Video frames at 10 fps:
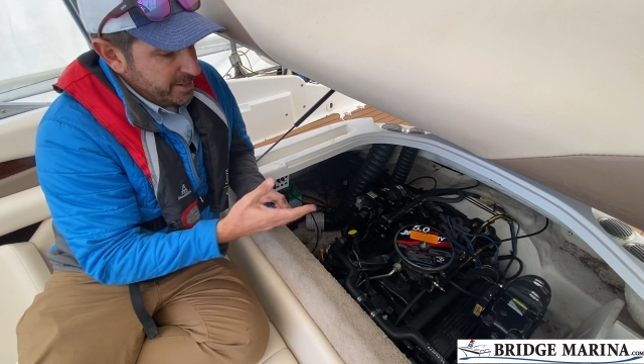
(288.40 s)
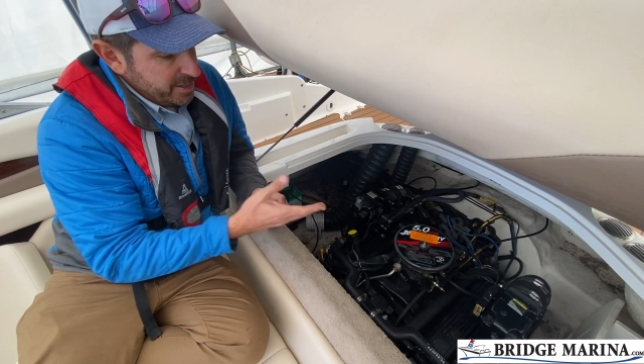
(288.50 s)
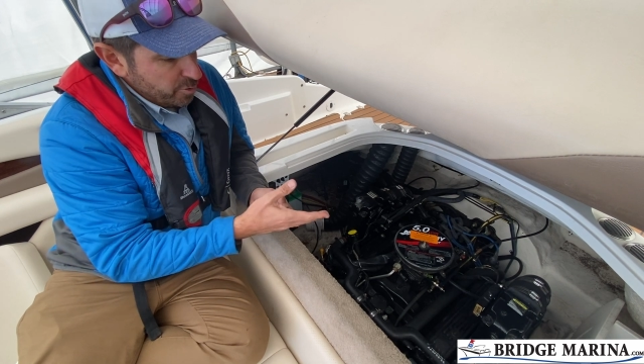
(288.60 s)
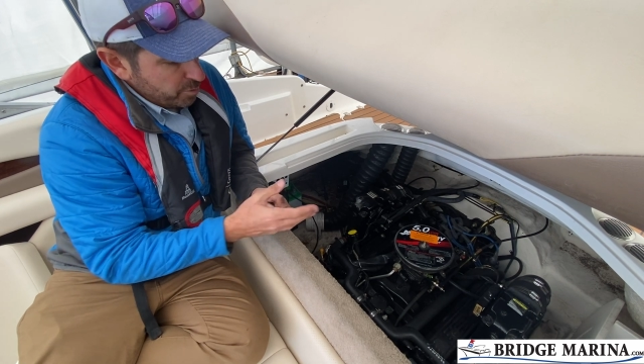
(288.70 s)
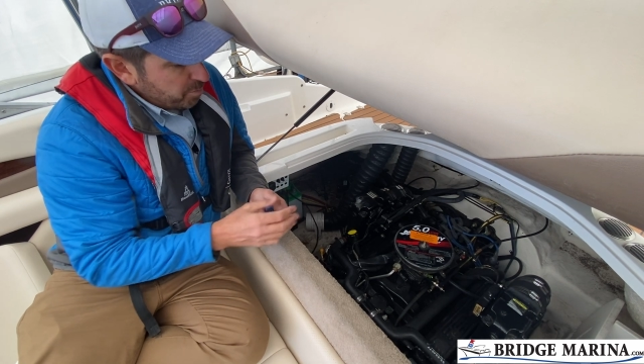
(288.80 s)

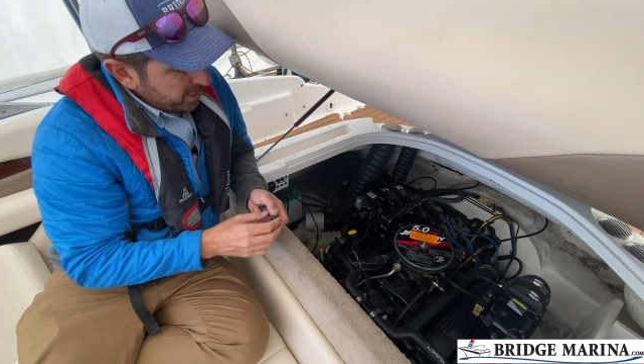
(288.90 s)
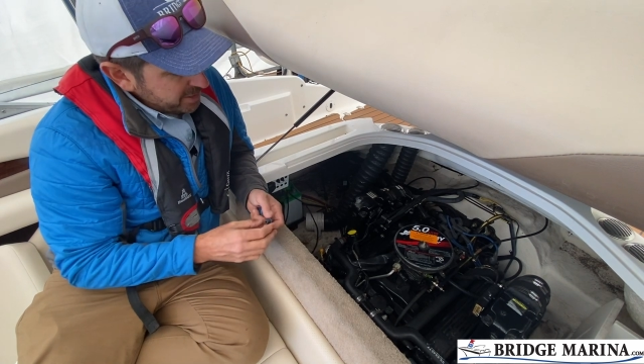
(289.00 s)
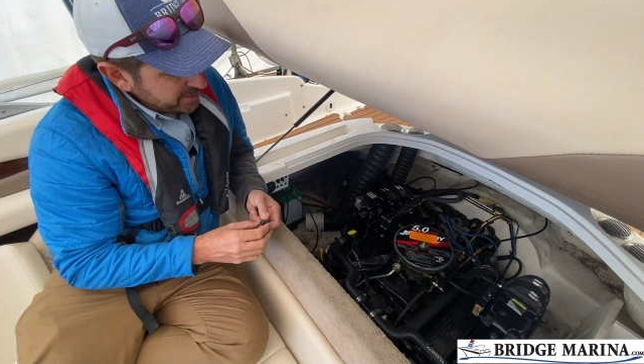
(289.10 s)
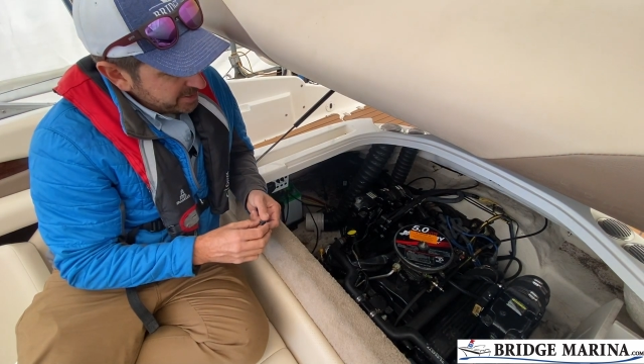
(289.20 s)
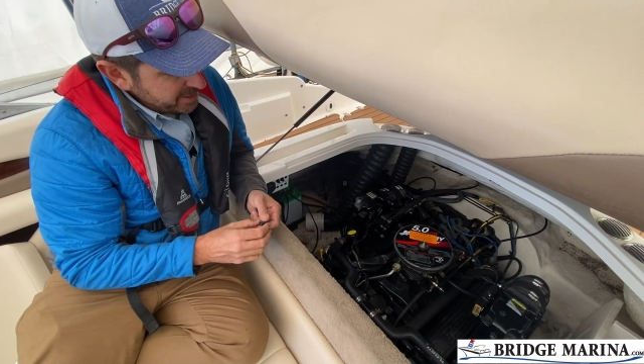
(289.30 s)

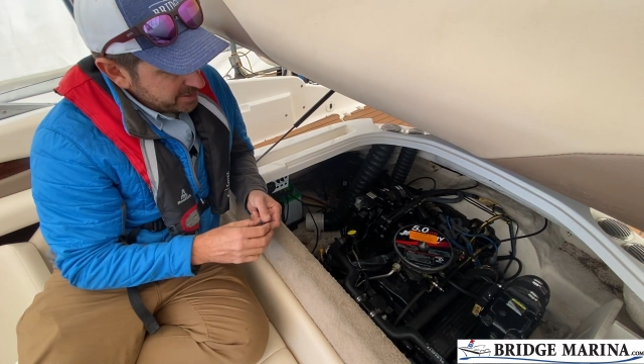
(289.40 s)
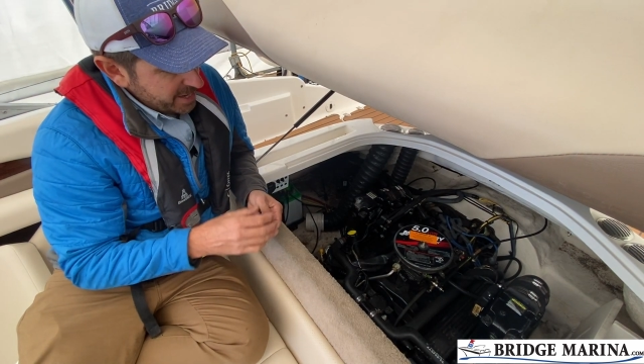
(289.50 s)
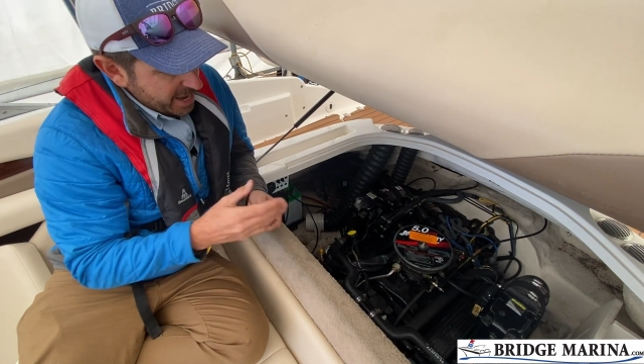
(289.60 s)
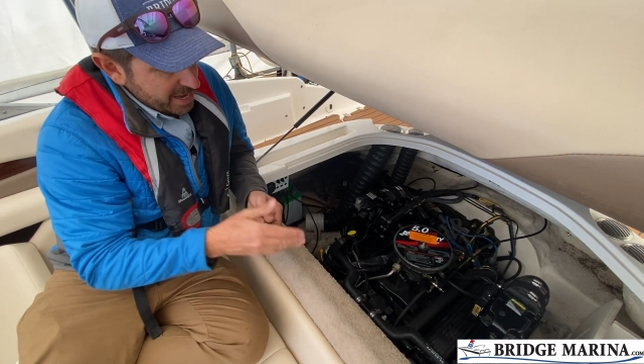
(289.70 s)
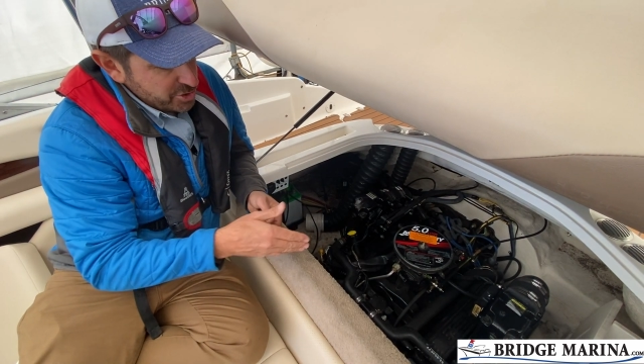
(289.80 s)
replacing this
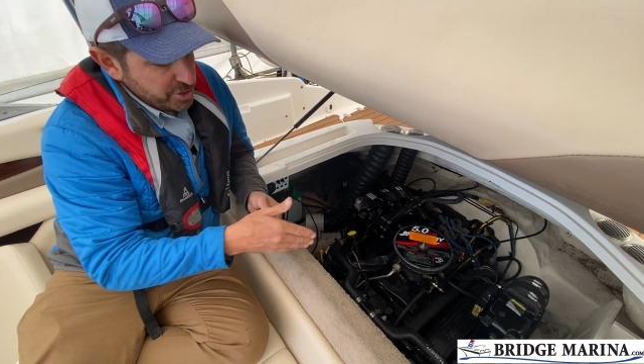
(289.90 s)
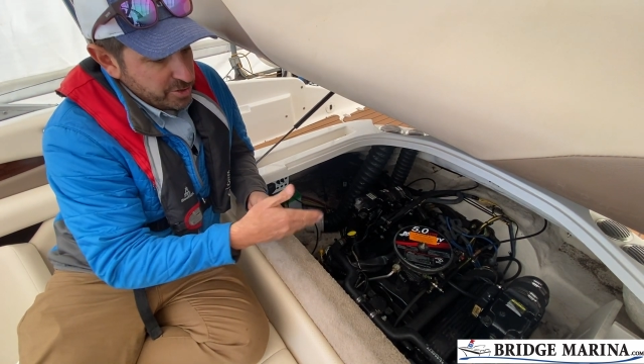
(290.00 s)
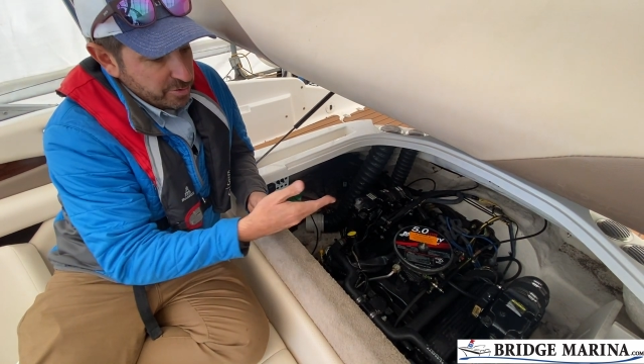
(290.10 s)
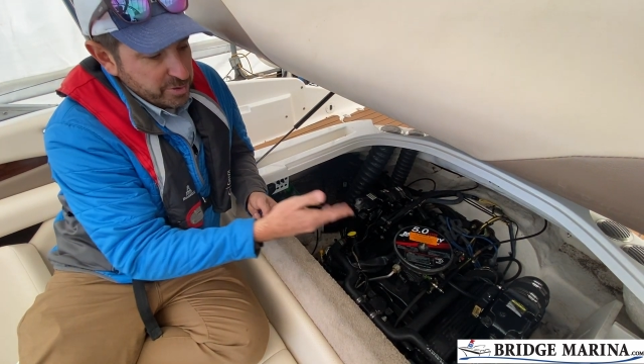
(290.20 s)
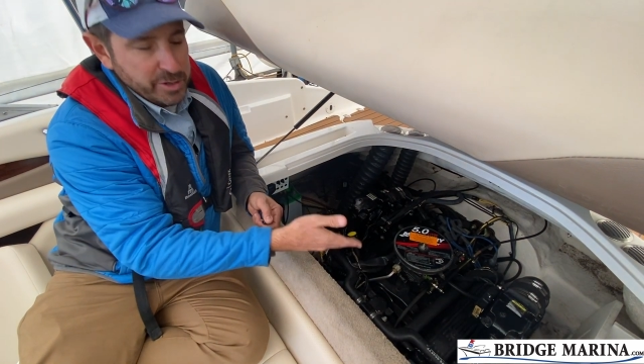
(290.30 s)

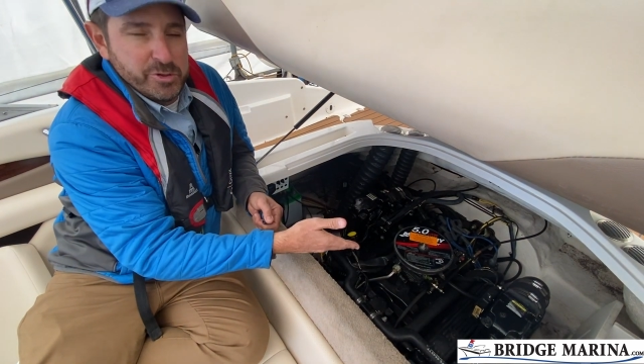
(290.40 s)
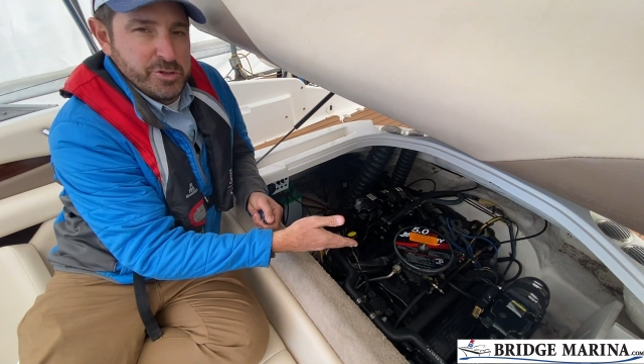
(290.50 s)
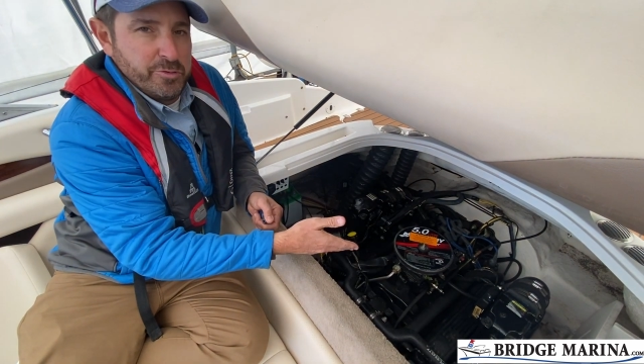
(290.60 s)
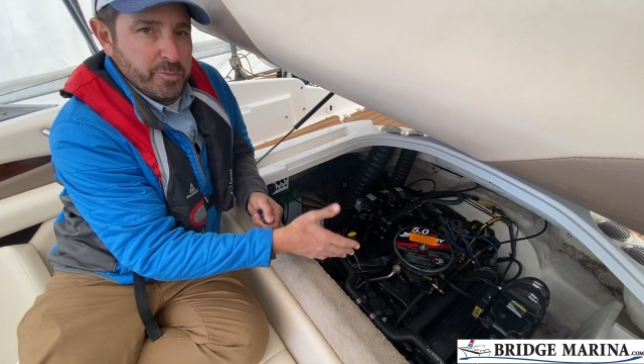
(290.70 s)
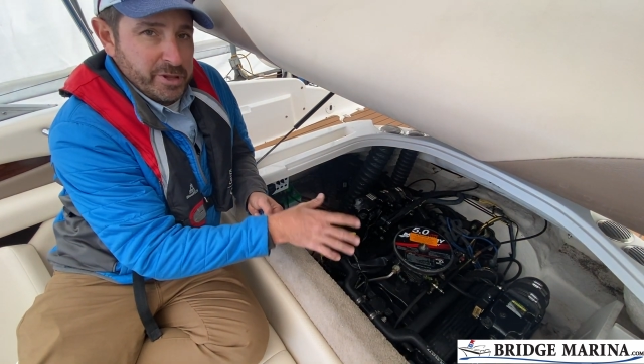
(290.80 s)
engine, or really what
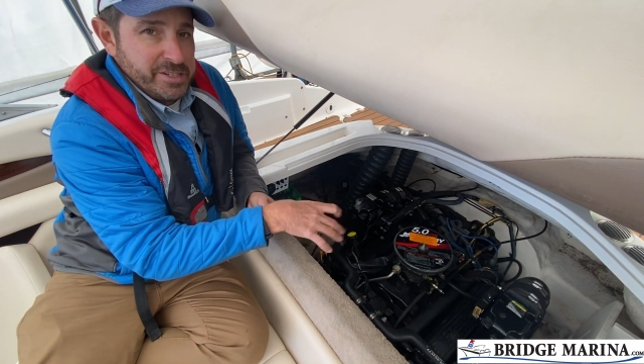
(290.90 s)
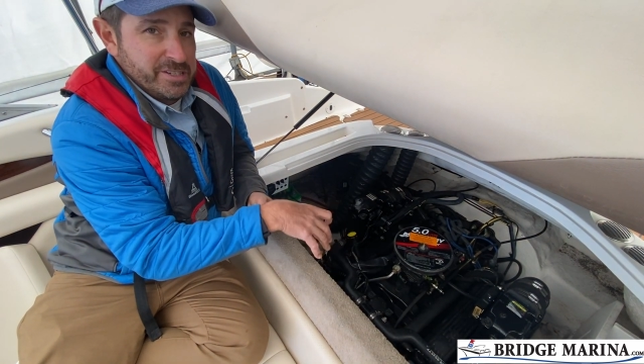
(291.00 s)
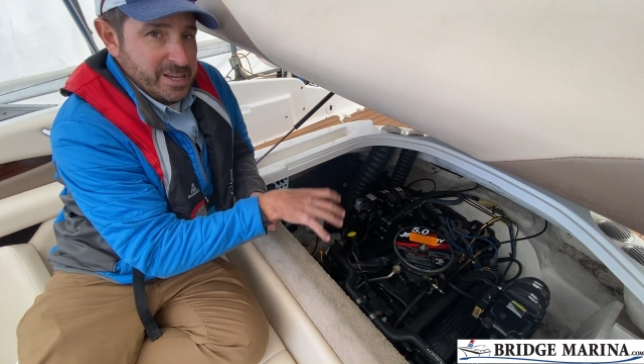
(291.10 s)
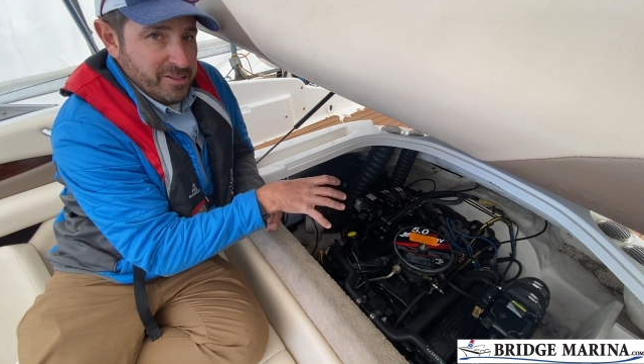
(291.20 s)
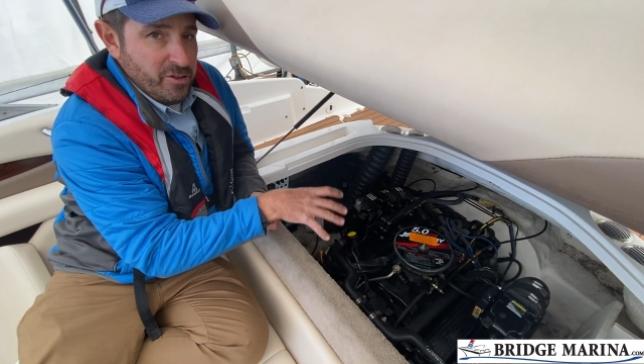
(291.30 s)
you replace
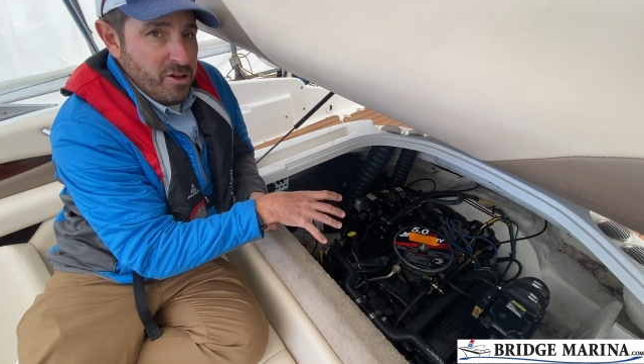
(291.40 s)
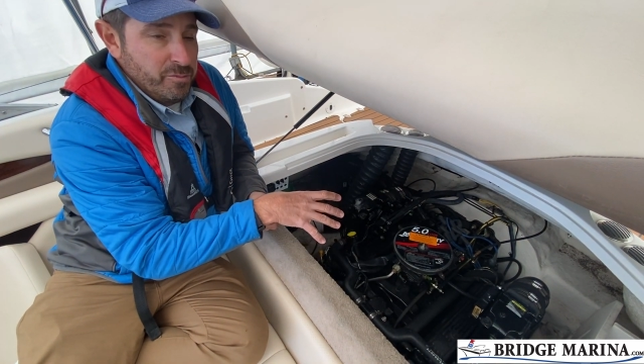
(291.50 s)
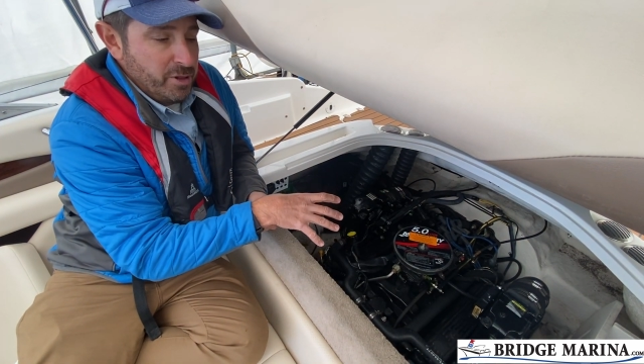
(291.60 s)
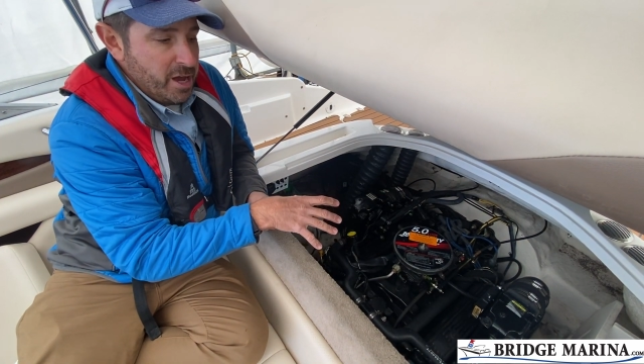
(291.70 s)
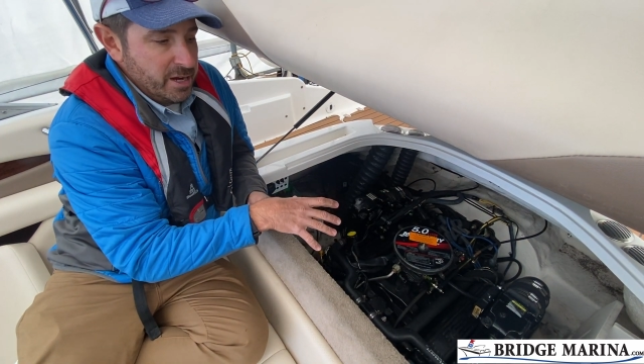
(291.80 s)
is that long
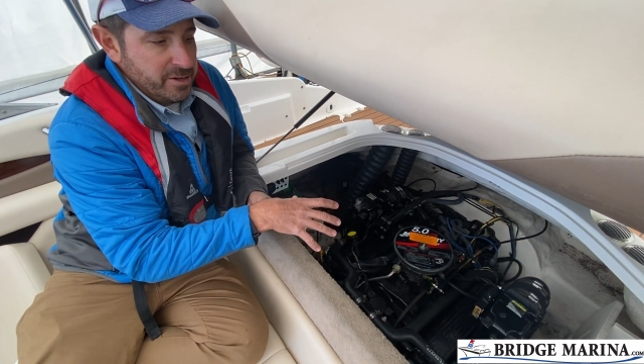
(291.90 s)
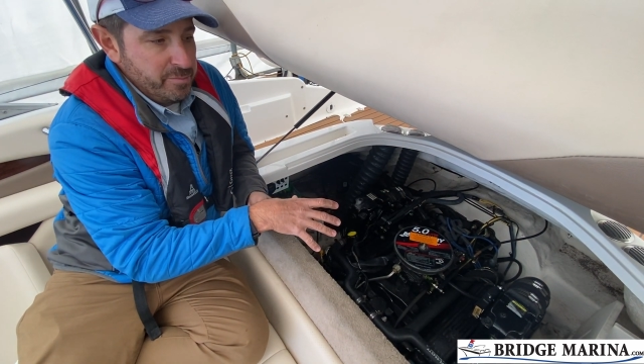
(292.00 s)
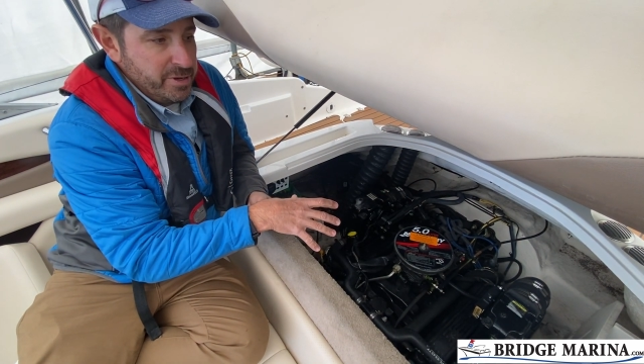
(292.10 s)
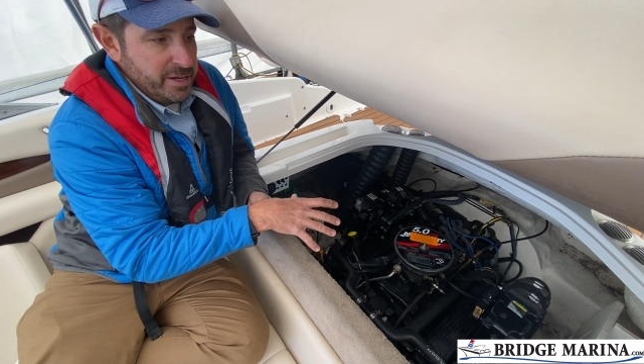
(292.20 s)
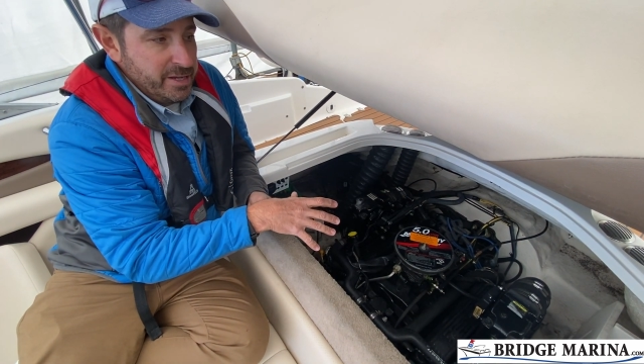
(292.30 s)
block,
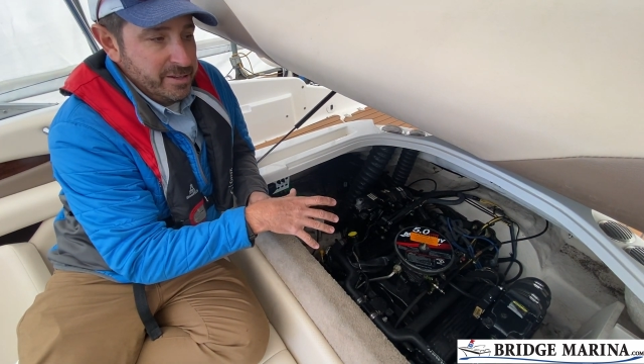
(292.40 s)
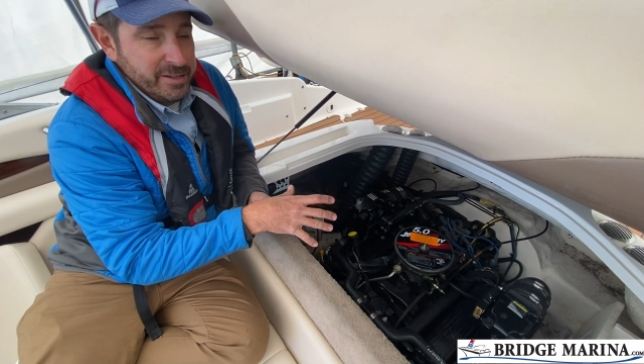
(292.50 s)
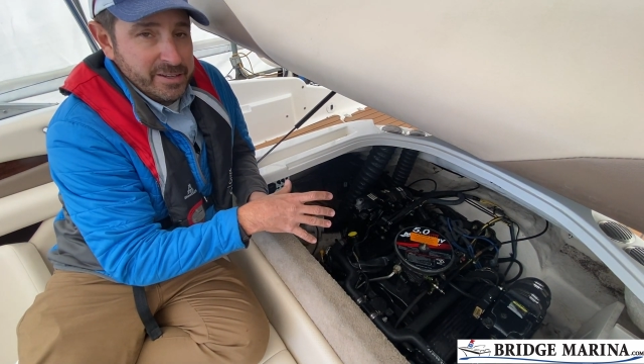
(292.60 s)
could be,